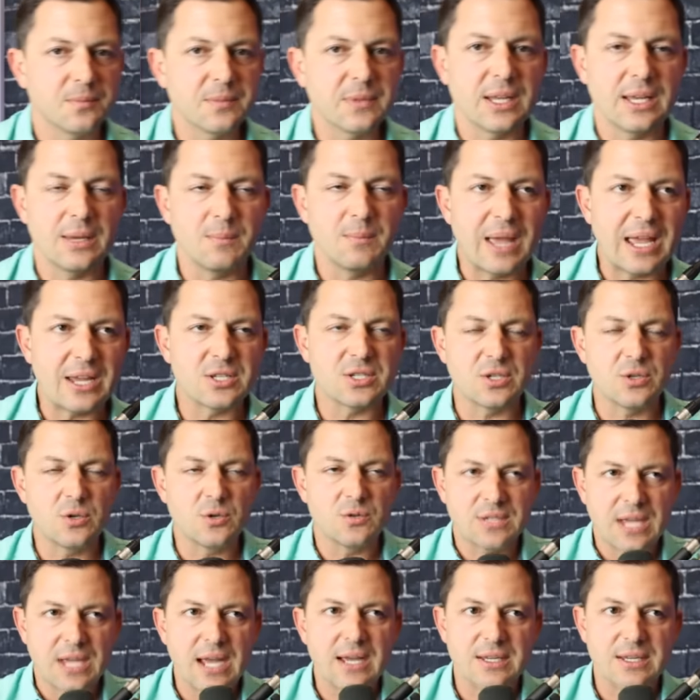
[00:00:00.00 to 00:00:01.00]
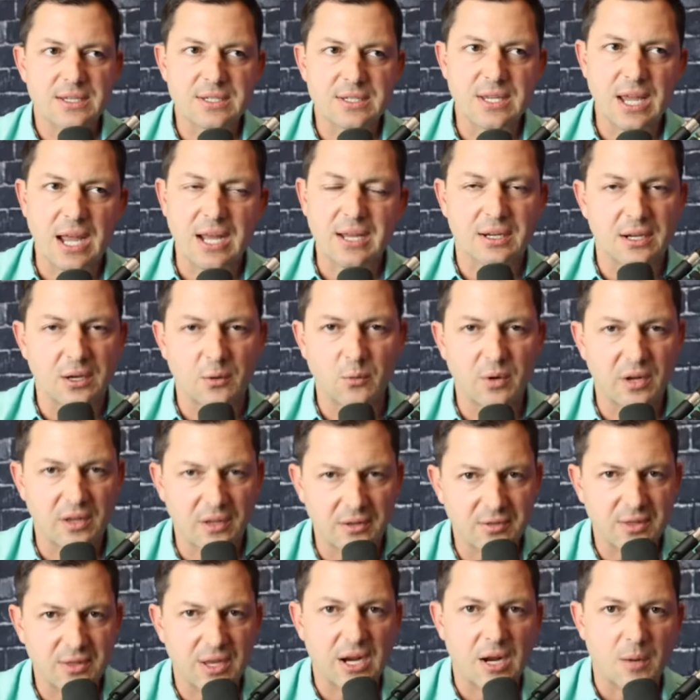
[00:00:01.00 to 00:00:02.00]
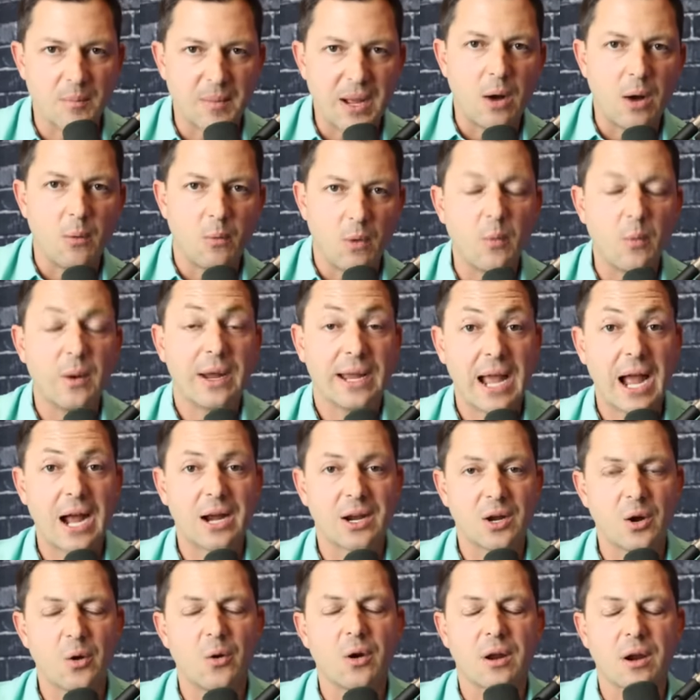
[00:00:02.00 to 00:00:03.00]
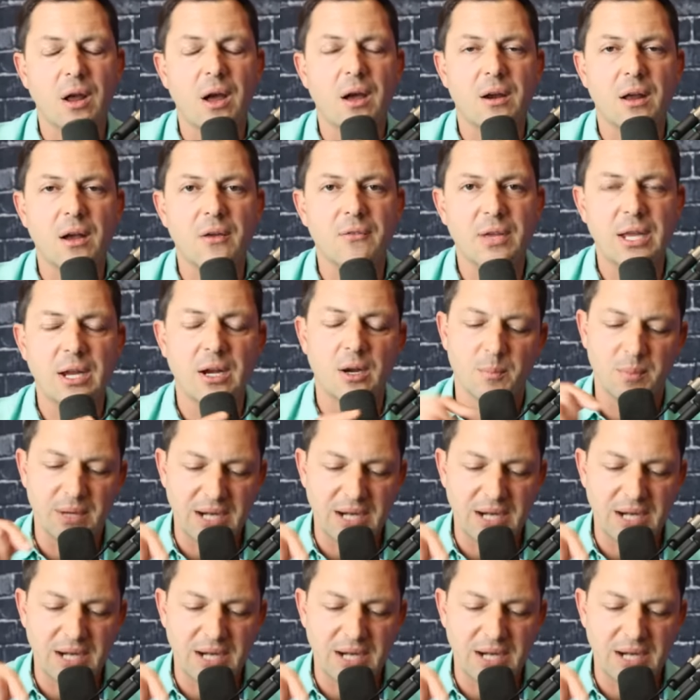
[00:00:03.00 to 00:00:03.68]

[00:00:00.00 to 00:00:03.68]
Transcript: it makes you take a second and really think about what we got going on over here.